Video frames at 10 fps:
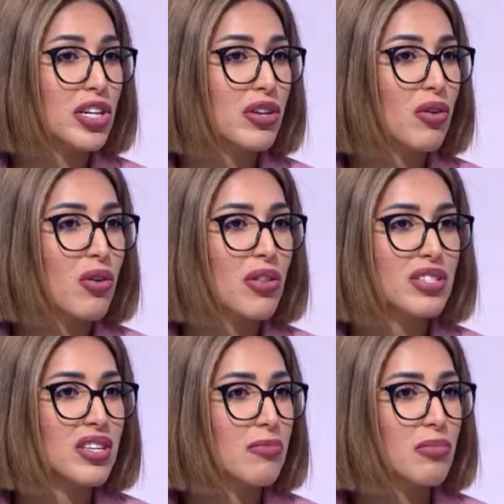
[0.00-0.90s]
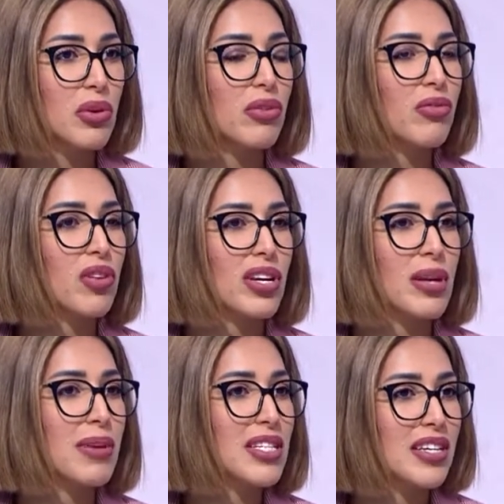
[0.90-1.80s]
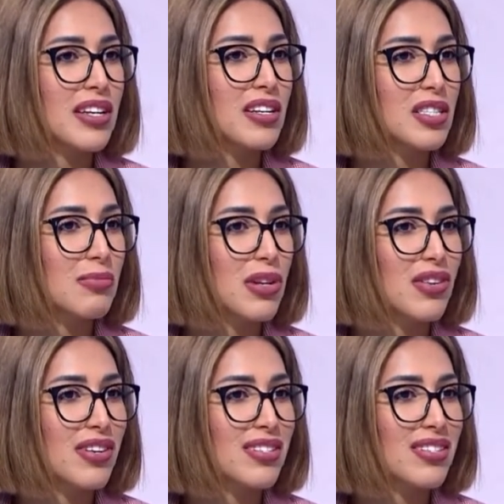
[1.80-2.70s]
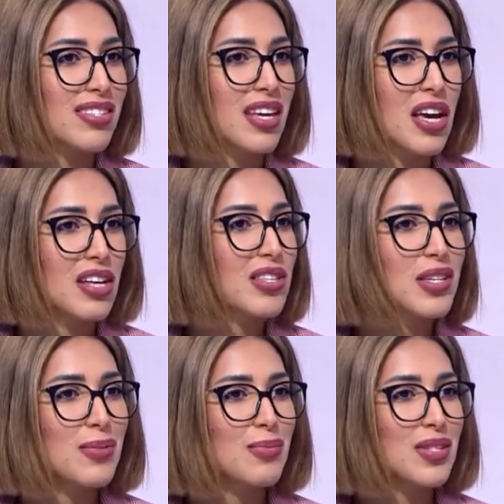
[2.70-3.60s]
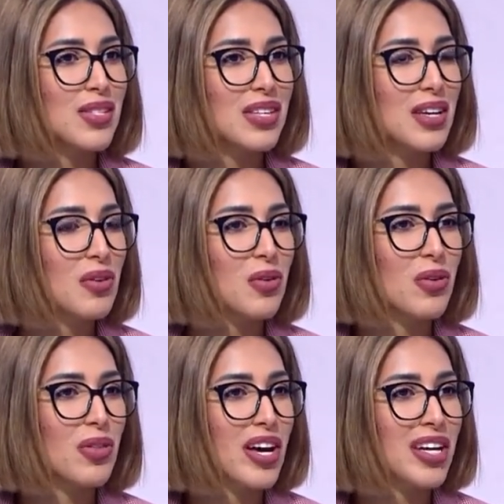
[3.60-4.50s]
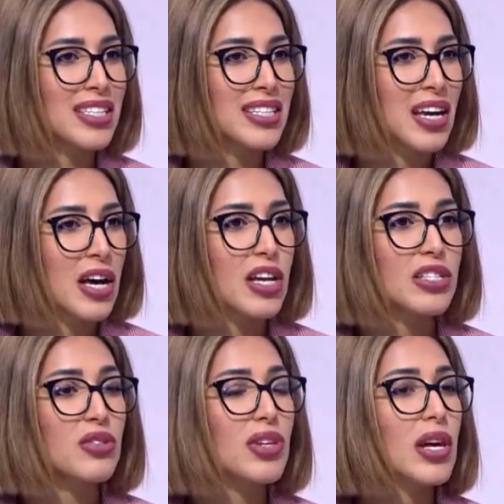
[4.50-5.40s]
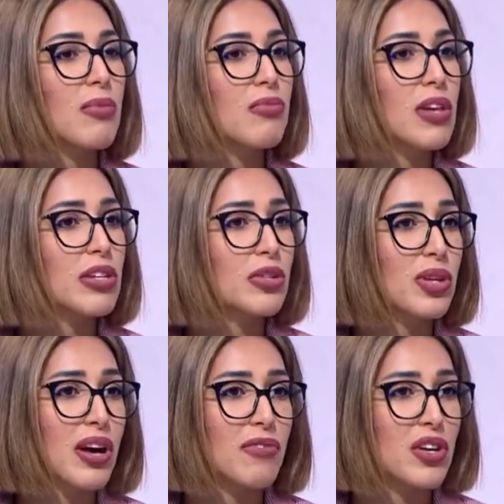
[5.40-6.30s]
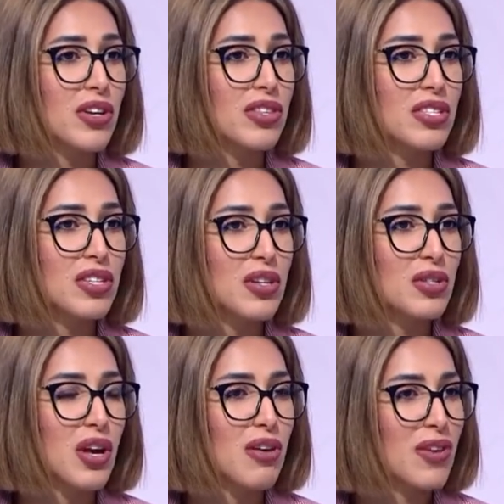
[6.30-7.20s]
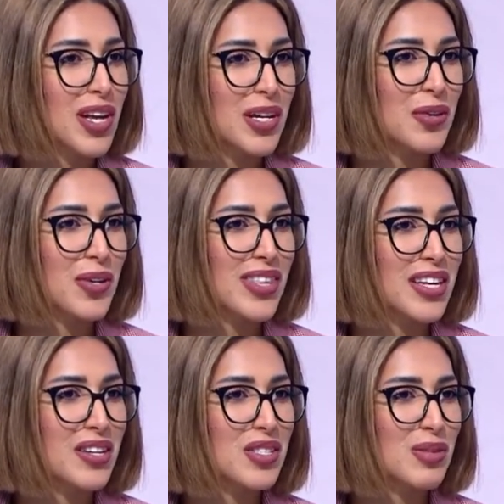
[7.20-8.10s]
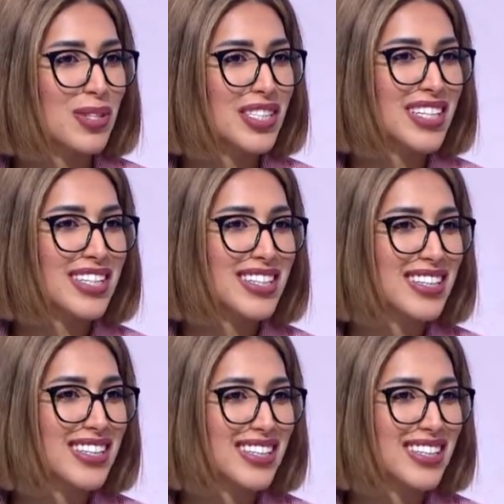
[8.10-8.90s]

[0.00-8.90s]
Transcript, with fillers: all this uh, beautiful and amazing experience, tips, and all that. It's really a pleasure to have you here in the studios of Hala Kuwait. Thank you so much, Ghadeer. Thank